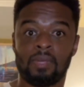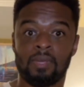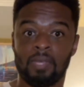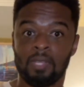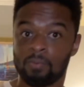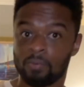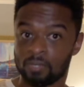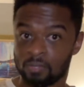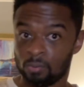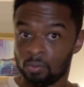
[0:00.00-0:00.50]

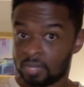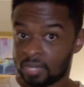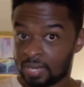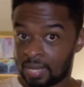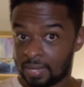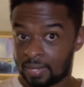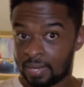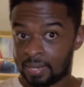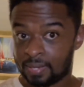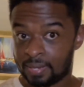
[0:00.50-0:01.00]
It was noted
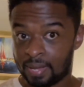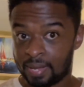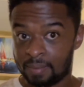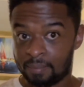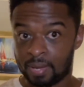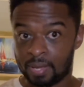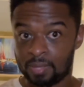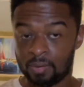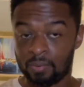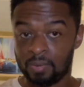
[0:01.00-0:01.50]
at that time,
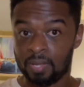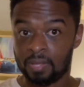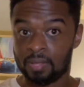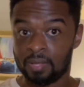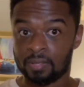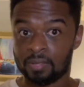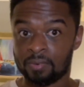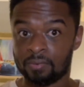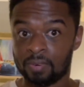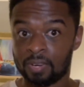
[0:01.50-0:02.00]
by the way,
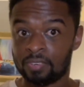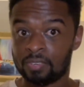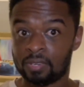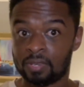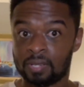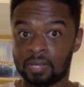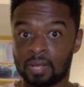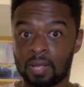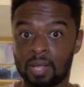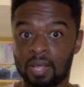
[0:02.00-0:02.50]
that the
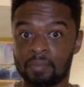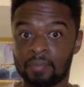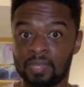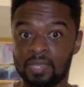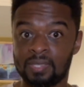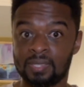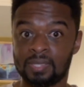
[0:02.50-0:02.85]
Russian Army's